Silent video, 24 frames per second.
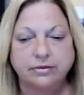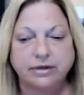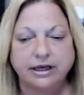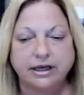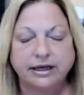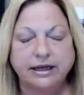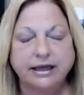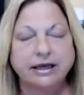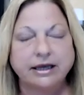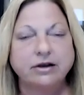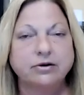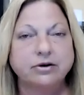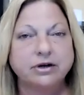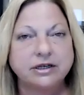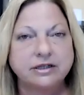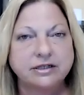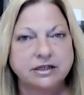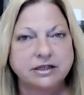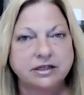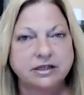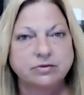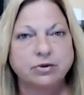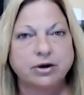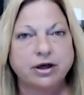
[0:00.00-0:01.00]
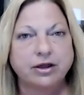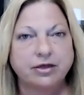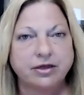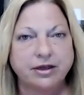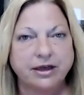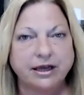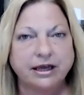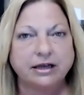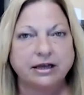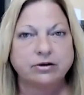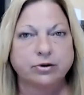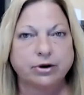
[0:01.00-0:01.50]
increases with
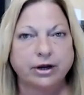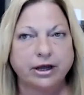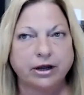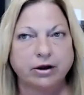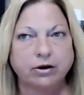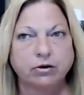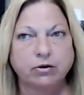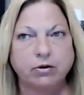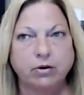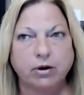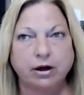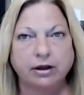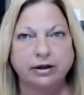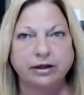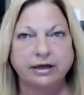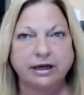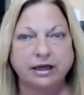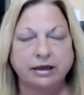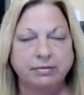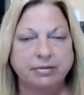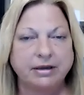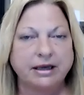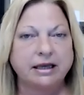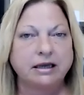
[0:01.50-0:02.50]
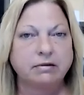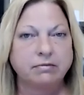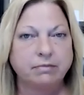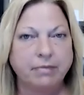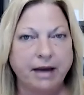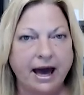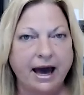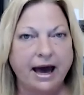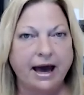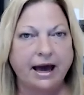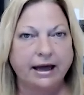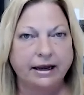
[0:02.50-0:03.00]
the indoor air quality being
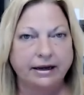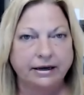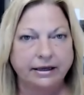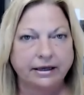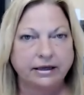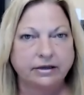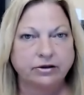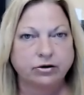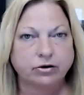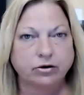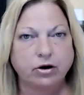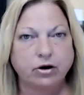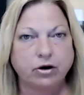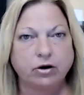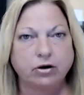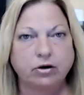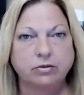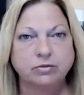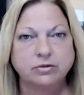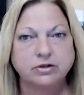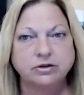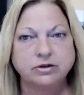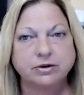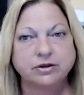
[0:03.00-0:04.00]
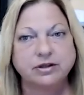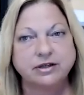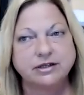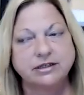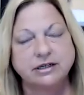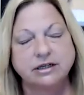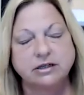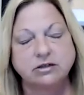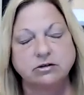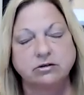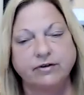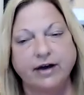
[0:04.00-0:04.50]
bad in your home. So with a
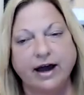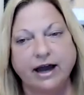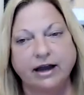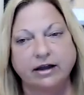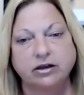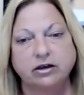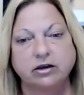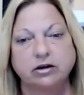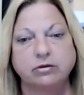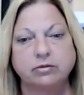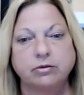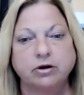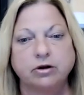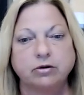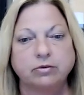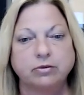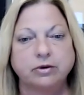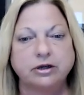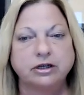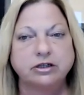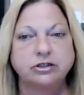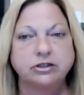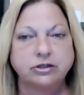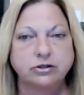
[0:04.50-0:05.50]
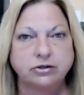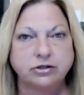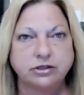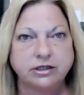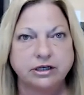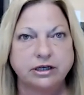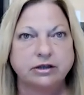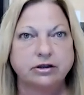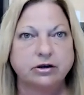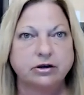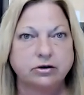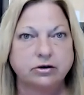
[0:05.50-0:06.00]
central vacuum, you're
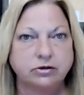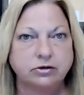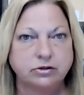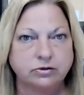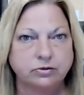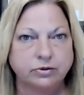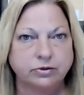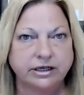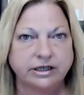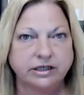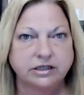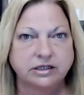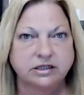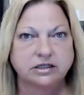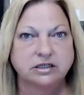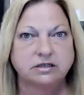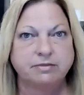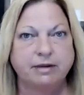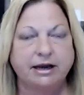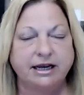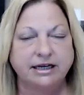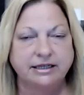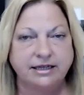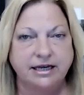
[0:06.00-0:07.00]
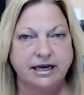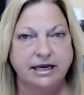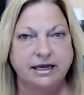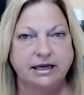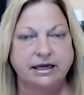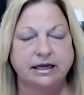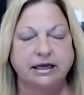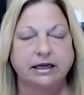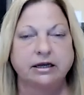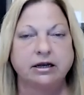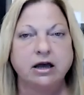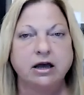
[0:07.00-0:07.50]
reducing those risks by
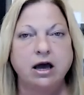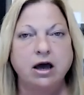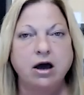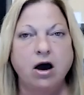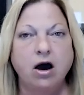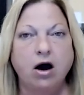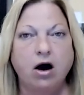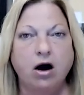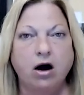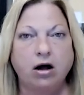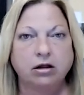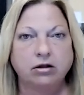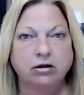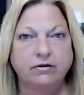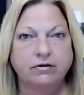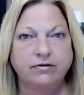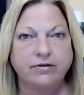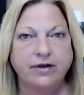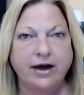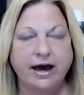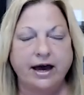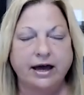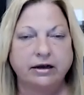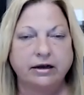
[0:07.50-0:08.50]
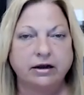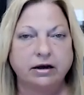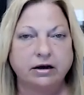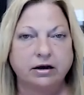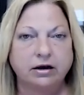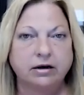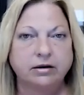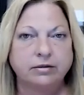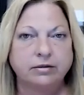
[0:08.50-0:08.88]
taking all of that